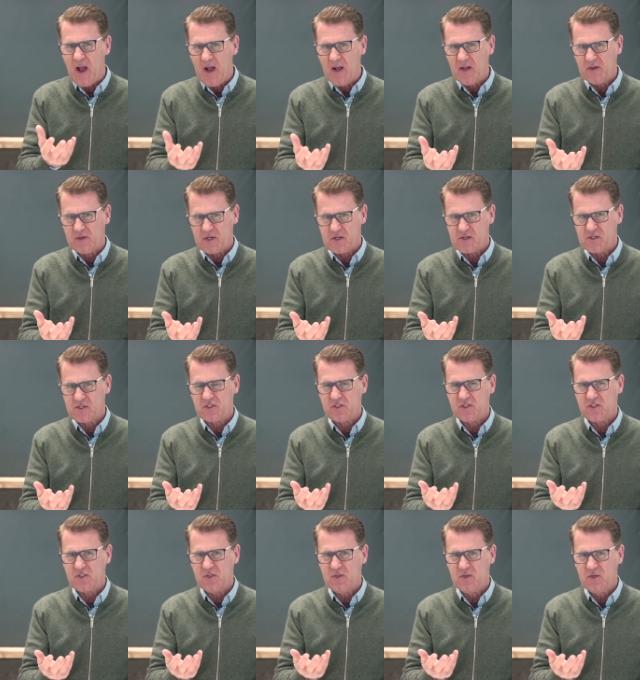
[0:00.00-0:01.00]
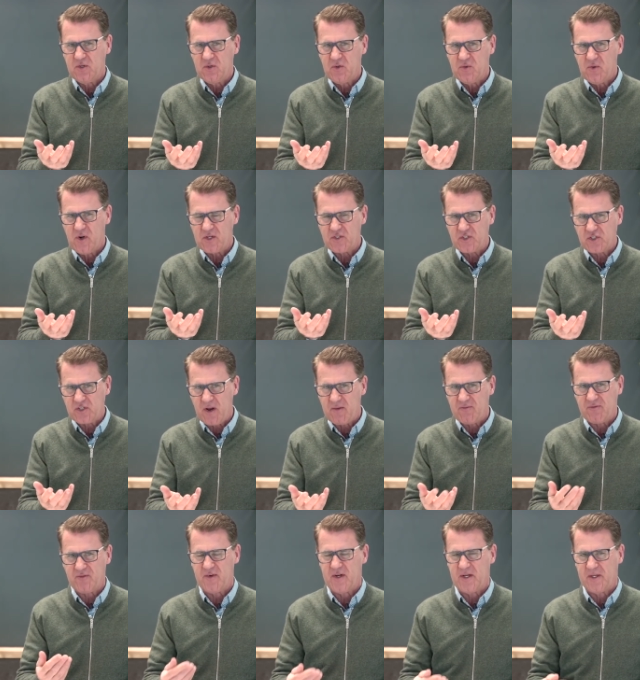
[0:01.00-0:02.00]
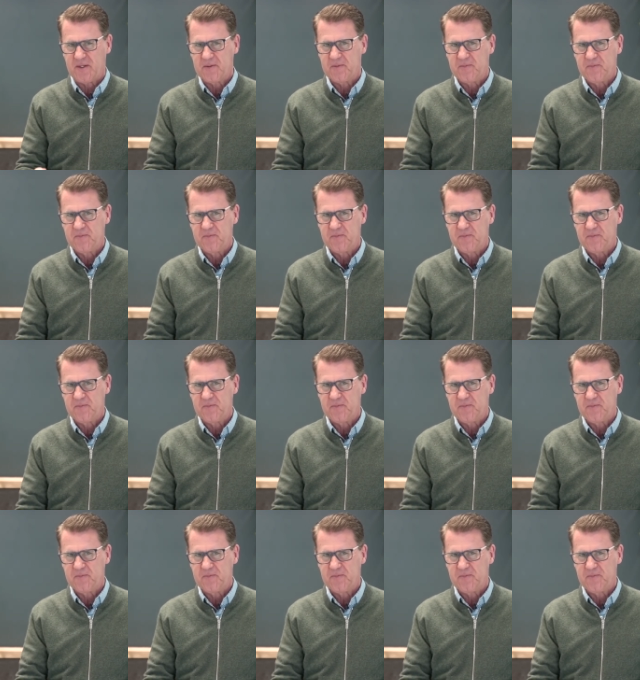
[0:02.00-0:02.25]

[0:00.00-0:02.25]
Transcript: others who are suffering.